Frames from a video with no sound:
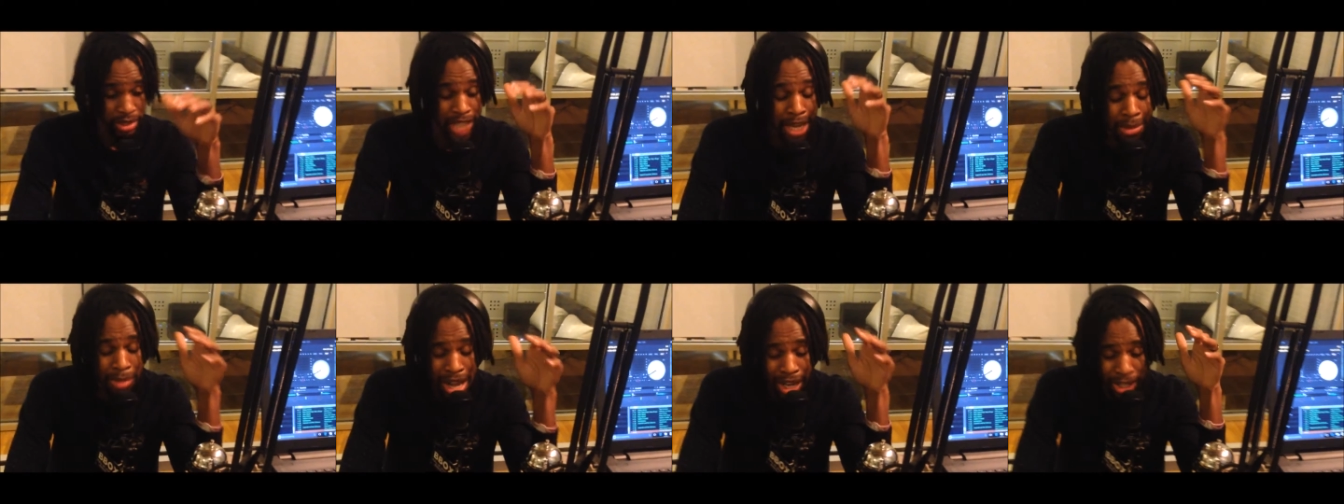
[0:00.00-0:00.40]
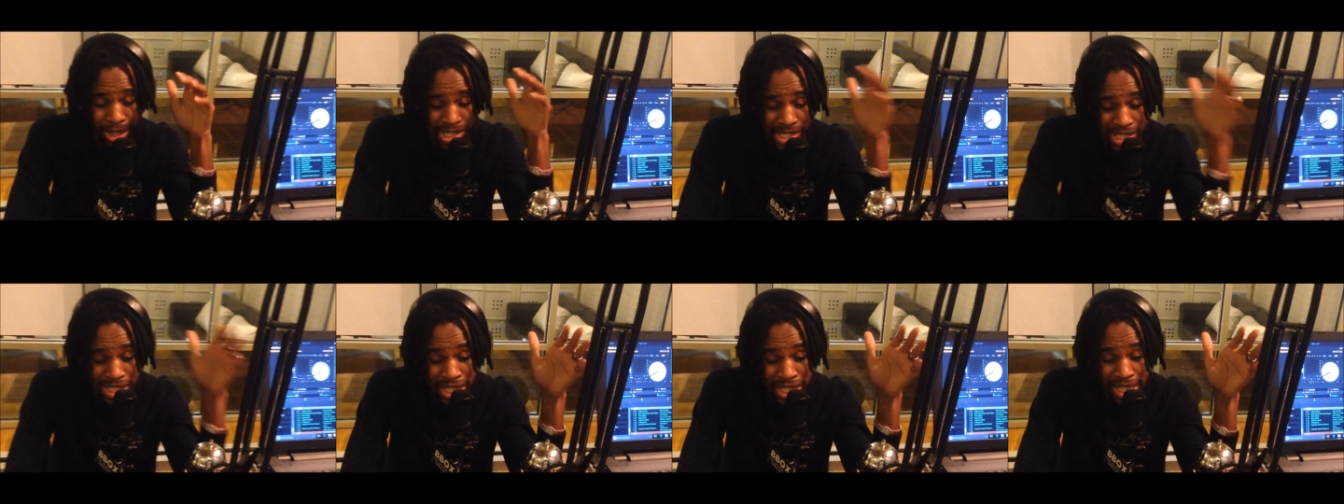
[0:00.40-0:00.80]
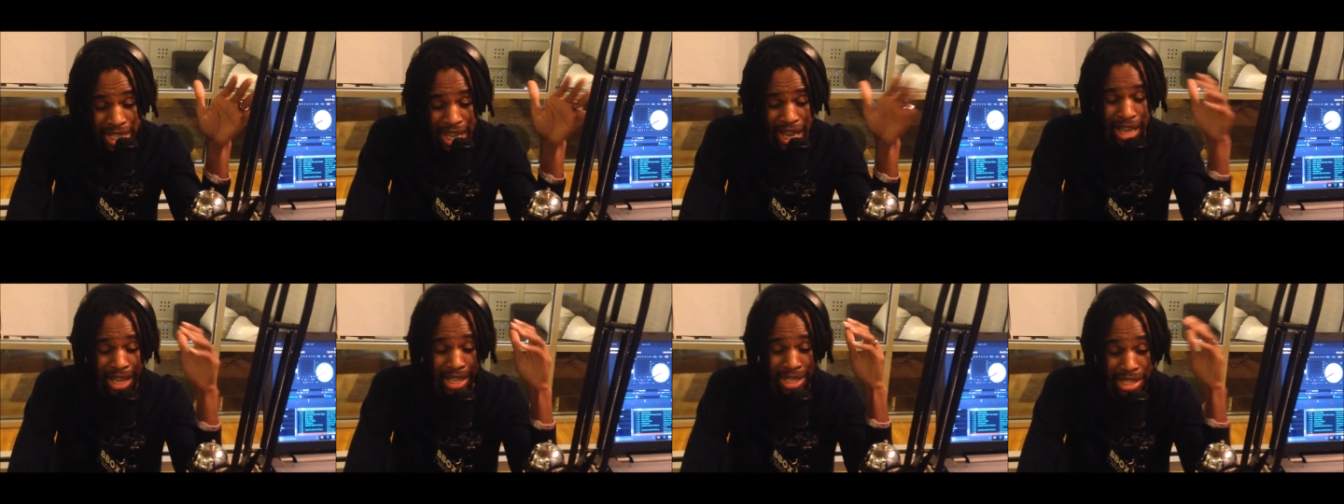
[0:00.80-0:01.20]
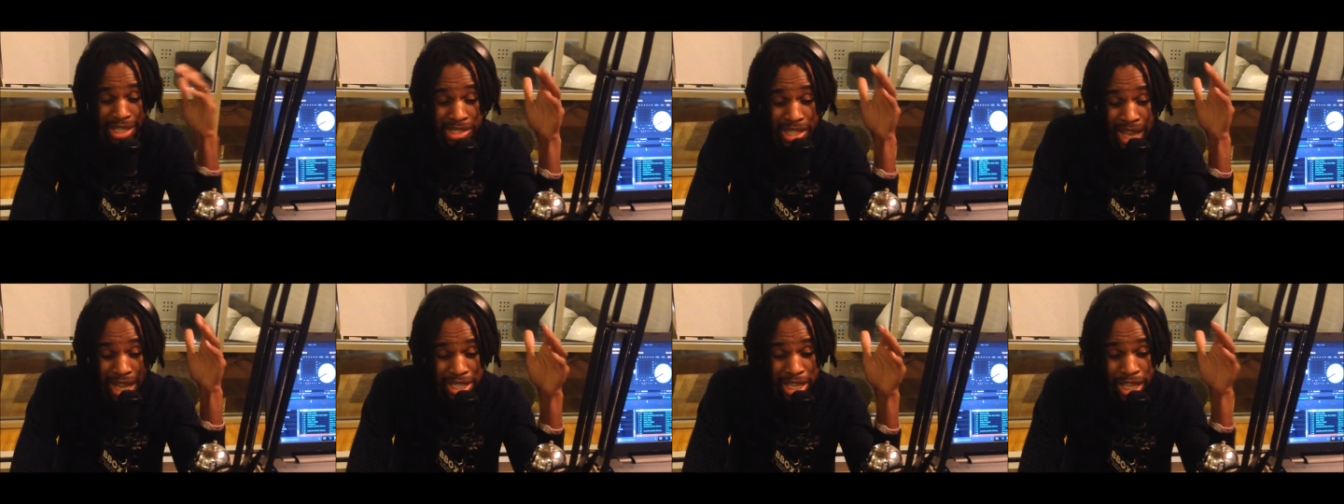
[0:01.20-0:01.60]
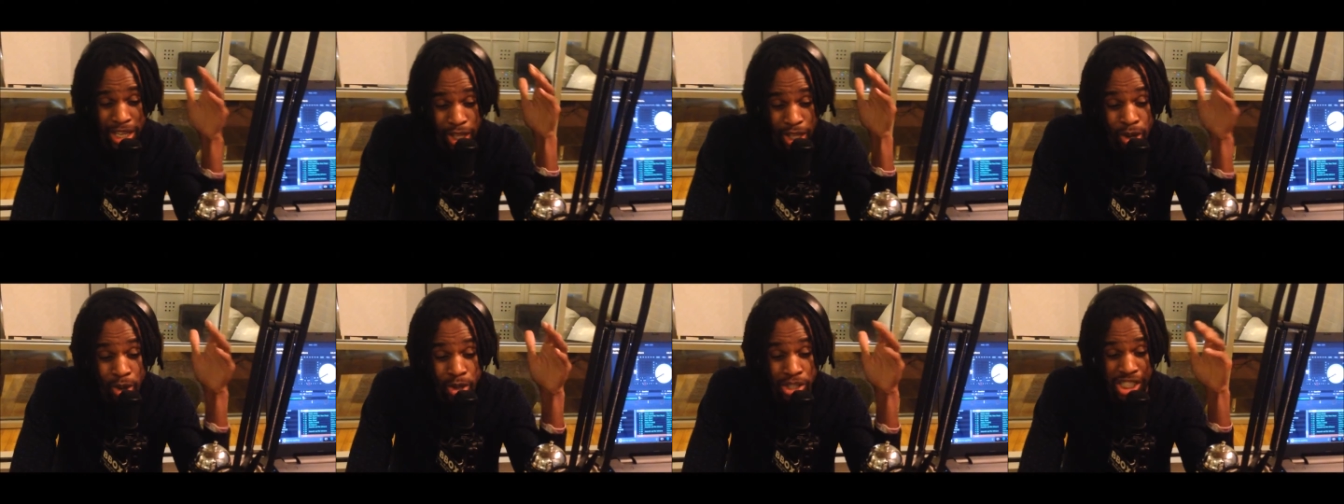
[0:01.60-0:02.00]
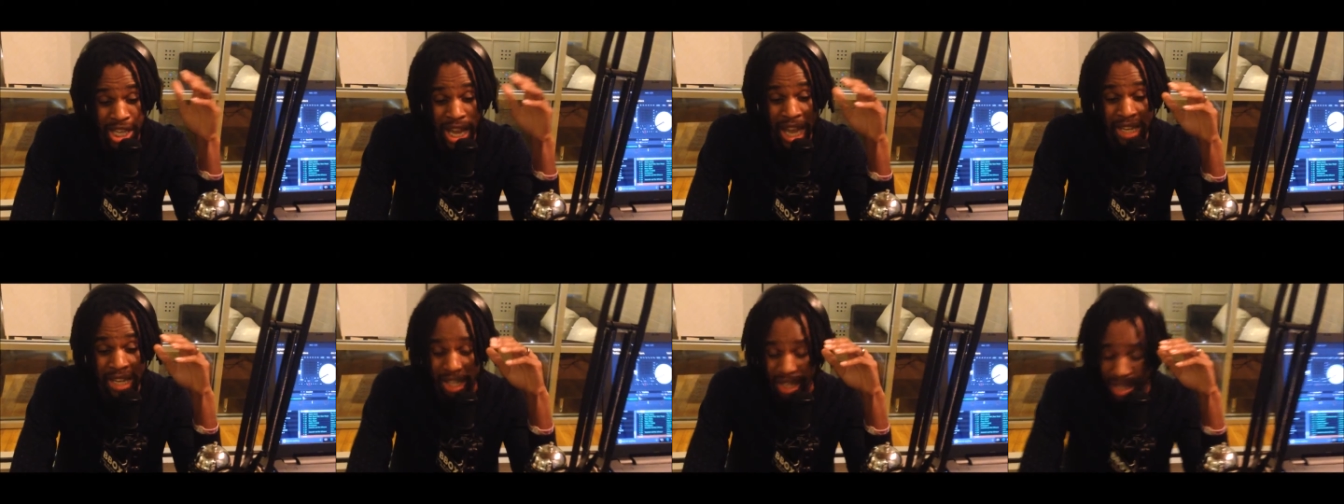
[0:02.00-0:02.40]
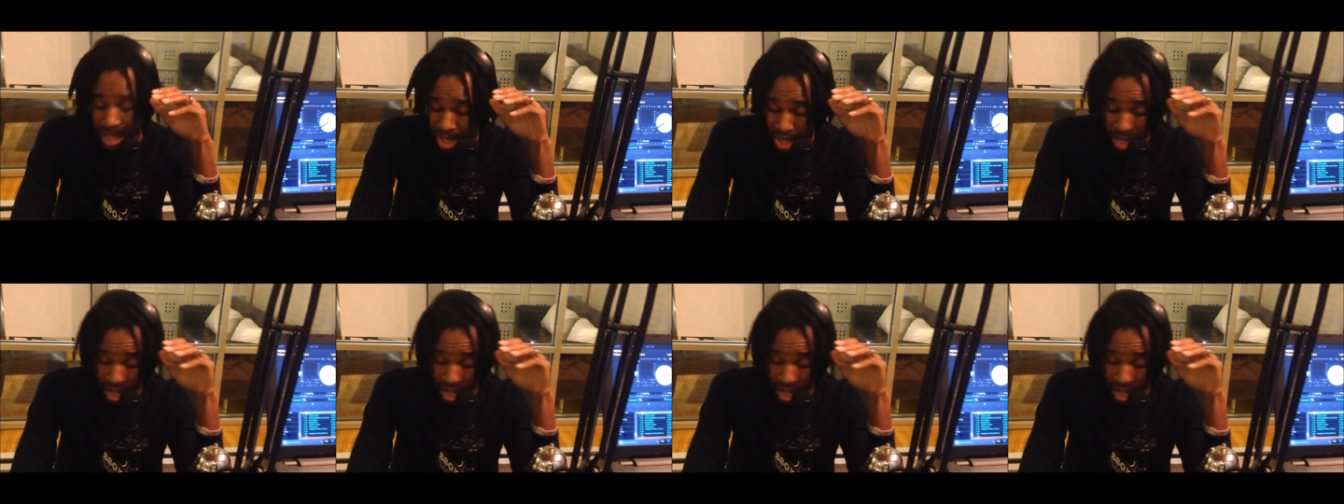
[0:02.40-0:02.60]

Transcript: Democracy is an illusion.